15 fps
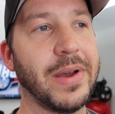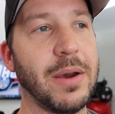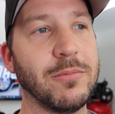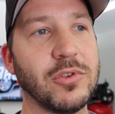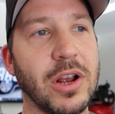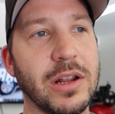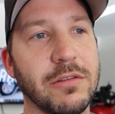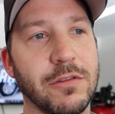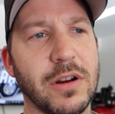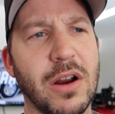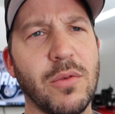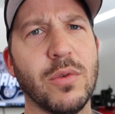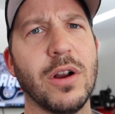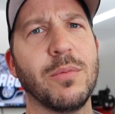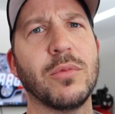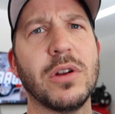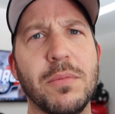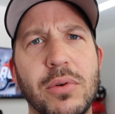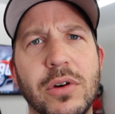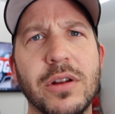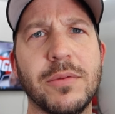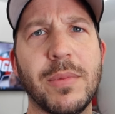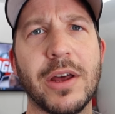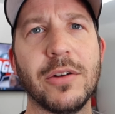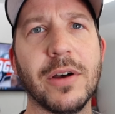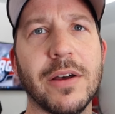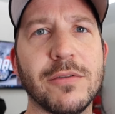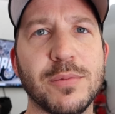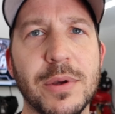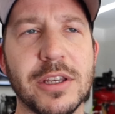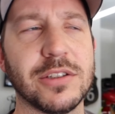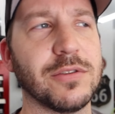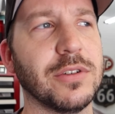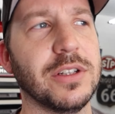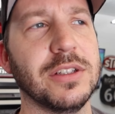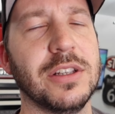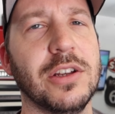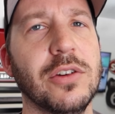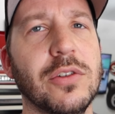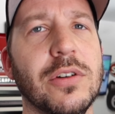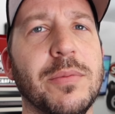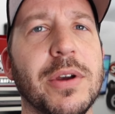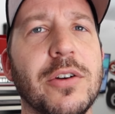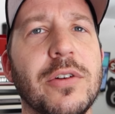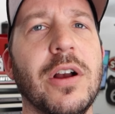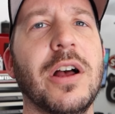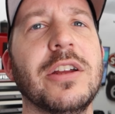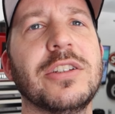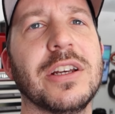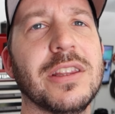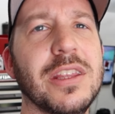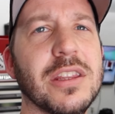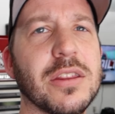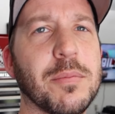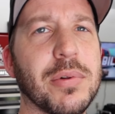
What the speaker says: I'm trying to figure out where I'm going to put them. I don't have space for an interior in my garage. I think the